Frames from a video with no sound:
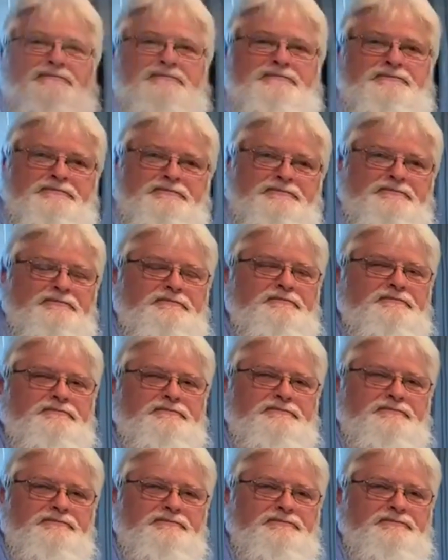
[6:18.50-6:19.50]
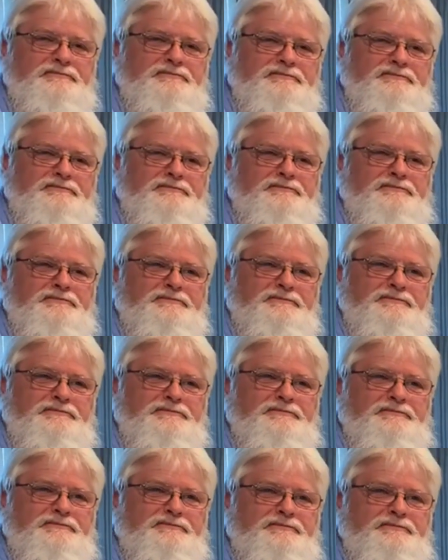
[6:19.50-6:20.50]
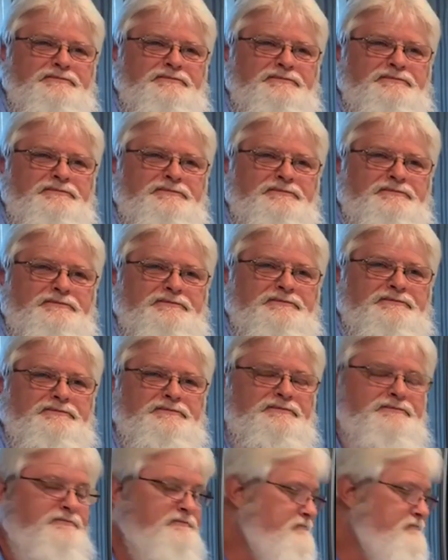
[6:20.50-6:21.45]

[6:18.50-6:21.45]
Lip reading: [no speech]